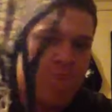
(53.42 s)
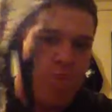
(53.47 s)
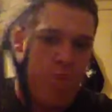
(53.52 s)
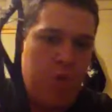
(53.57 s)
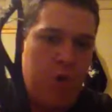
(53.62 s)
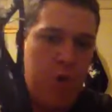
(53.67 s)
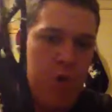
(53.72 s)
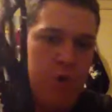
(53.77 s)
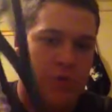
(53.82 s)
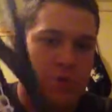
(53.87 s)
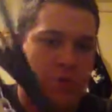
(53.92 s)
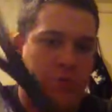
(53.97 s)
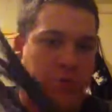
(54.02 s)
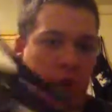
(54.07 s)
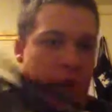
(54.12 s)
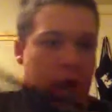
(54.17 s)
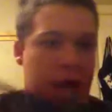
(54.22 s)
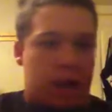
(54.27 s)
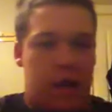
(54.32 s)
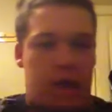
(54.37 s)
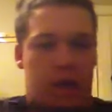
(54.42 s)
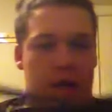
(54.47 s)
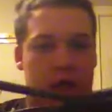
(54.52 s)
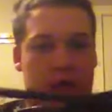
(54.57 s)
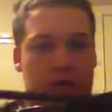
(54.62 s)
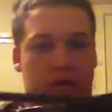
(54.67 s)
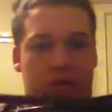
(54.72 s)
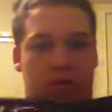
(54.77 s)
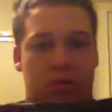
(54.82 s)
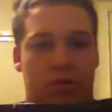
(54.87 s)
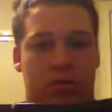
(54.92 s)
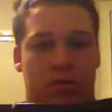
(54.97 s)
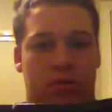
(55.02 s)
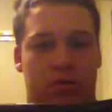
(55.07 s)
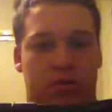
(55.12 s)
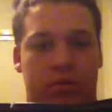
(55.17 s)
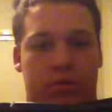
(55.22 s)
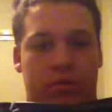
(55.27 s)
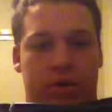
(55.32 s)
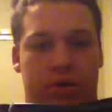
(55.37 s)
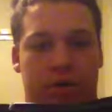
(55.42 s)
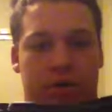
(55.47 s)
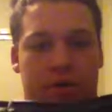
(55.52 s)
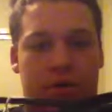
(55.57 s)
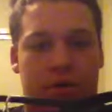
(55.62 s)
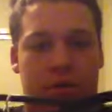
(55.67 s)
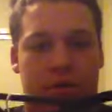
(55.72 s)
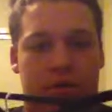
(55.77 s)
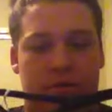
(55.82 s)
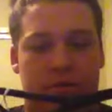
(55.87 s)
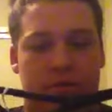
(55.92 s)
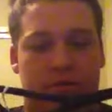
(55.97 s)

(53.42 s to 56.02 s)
most bot head. It's kind of hard to.